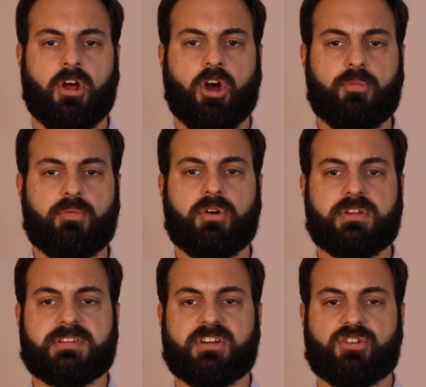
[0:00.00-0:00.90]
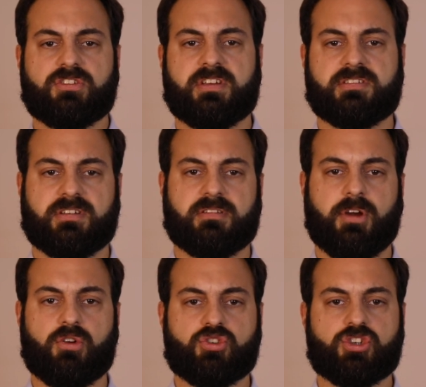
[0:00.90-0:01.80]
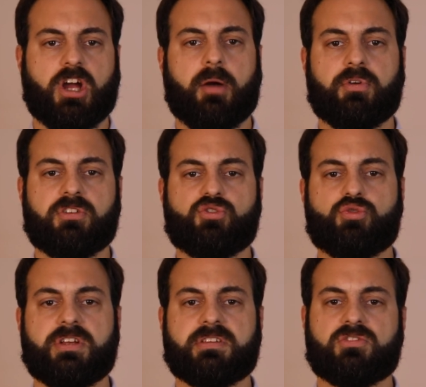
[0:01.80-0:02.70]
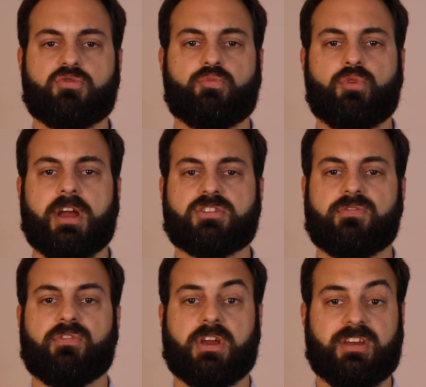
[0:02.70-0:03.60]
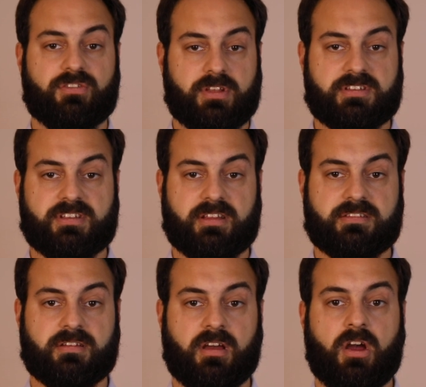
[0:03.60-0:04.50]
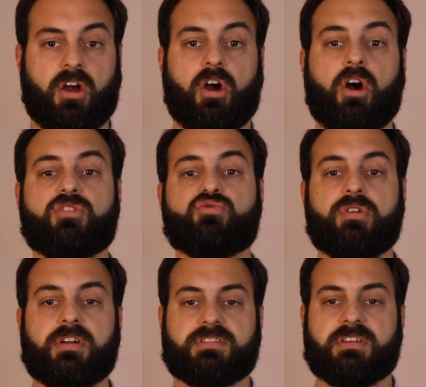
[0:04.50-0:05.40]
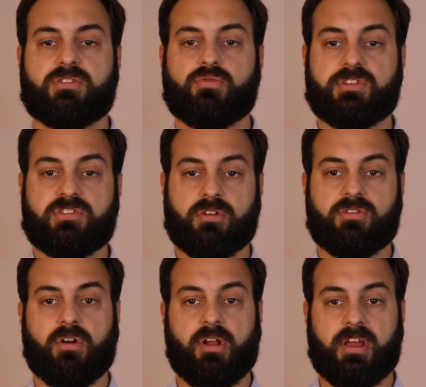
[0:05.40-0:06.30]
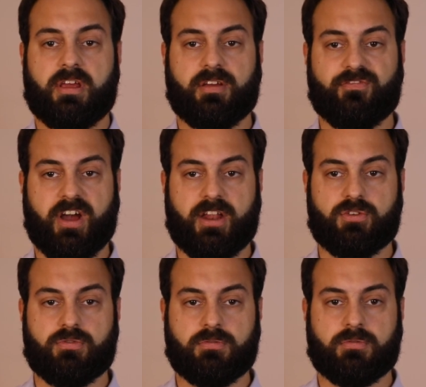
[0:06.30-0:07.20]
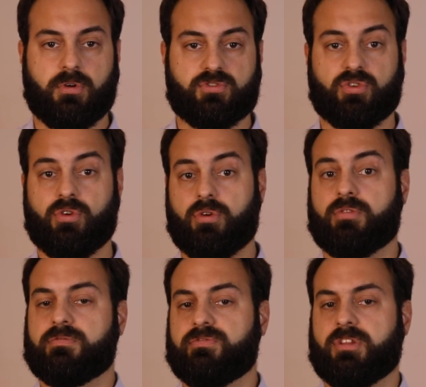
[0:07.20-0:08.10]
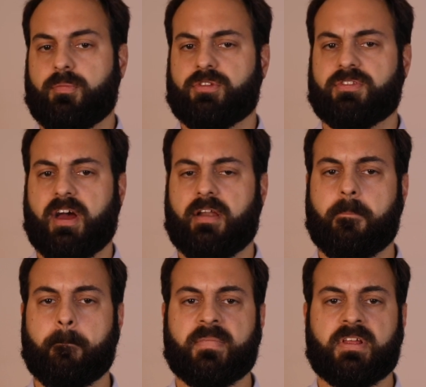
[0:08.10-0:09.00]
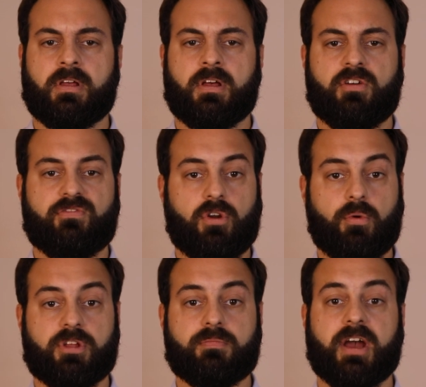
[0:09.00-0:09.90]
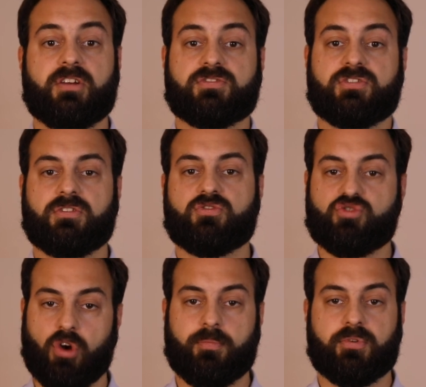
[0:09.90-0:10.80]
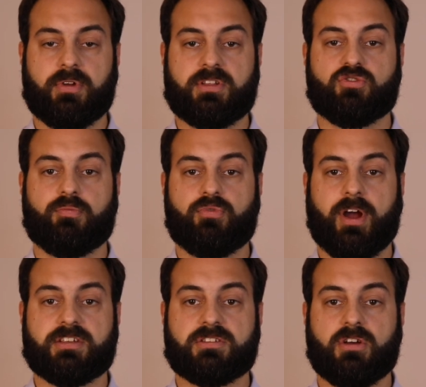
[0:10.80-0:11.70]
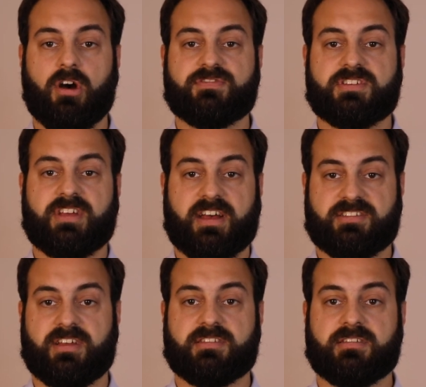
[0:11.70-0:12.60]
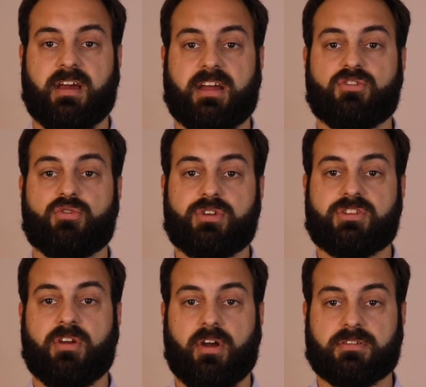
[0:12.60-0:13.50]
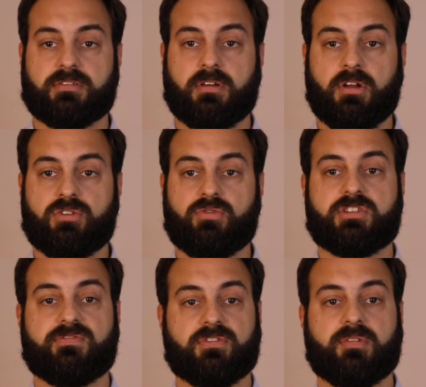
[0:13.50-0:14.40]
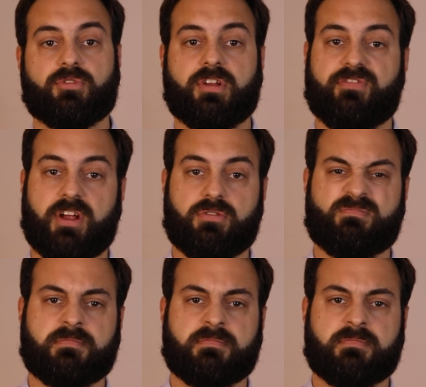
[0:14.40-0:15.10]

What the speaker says: A bubble is characterized by a sharp increase in the price of a given asset, unrelated to its underlying value, also called fundamental, followed by a sudden drop in the price of this asset and a return to its fundamental value.